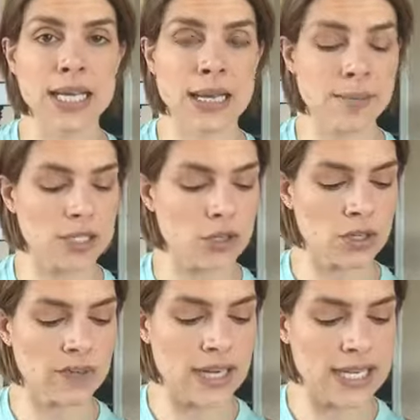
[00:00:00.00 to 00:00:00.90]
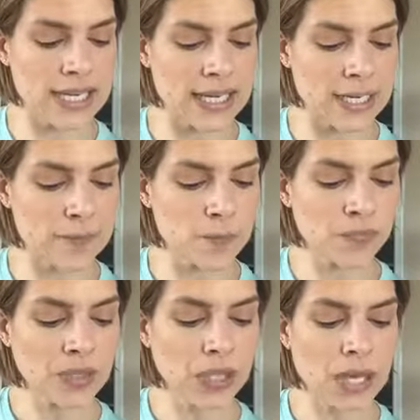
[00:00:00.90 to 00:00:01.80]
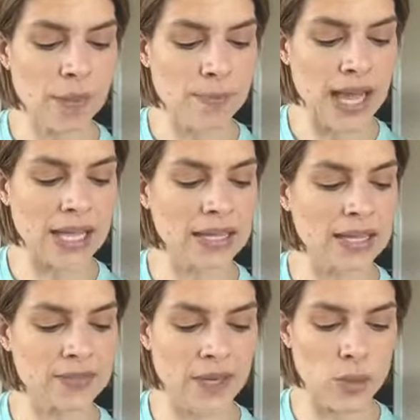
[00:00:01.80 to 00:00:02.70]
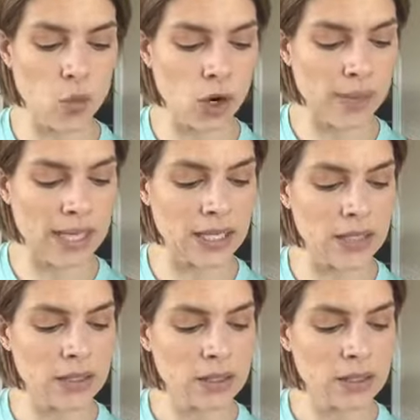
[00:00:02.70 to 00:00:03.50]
Again, mustard's very heating. Nutmeg, that's very warming.